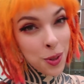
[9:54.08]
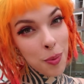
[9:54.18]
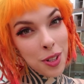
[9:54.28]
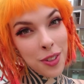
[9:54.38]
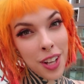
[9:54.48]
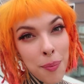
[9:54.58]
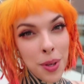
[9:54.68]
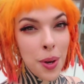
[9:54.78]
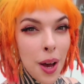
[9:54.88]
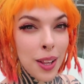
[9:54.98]
you so much for
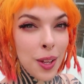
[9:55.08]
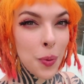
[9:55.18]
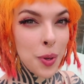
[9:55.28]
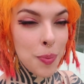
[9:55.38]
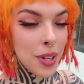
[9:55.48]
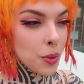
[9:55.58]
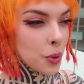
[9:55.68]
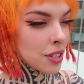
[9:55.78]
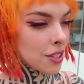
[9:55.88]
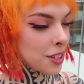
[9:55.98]
coming along with me in the
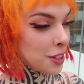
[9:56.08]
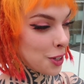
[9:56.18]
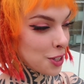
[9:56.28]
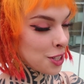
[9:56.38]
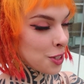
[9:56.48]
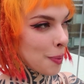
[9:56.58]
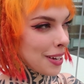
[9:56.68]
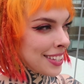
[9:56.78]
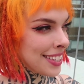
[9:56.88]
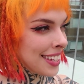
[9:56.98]
world's largest
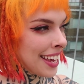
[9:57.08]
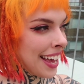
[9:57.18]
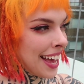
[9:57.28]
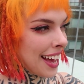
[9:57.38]
Starbucks.